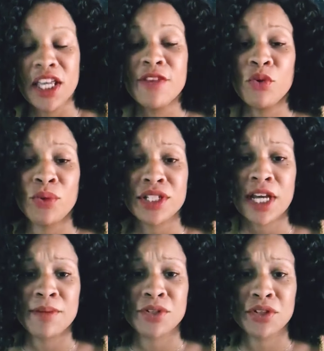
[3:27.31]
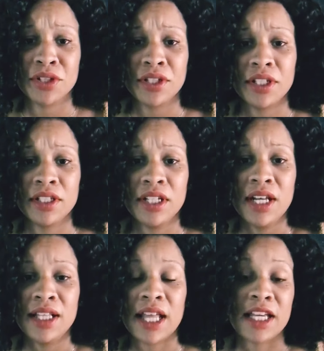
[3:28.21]
even when times are good.
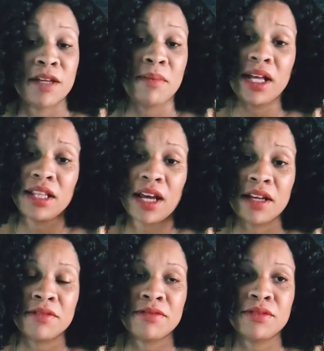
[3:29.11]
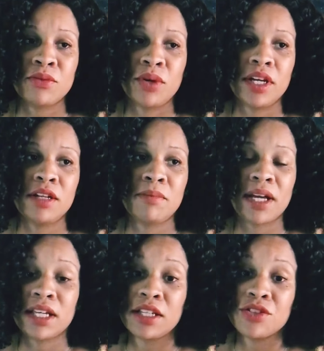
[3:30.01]
Like in my life, when
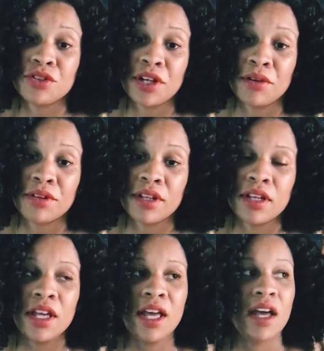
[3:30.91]
my kids are healthy